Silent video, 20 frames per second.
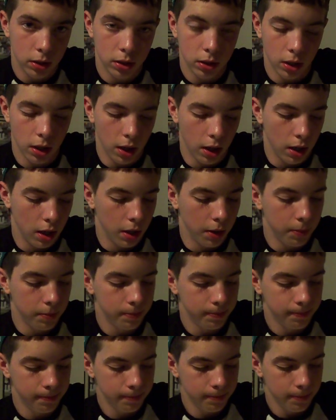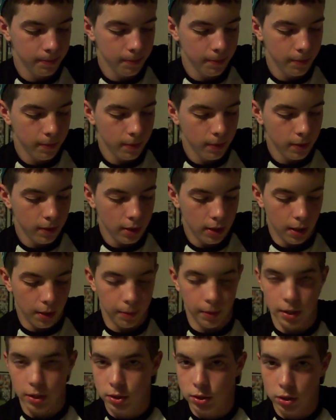I'm
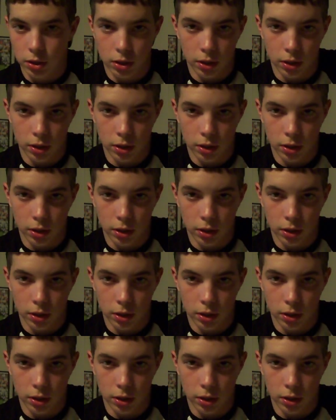not sure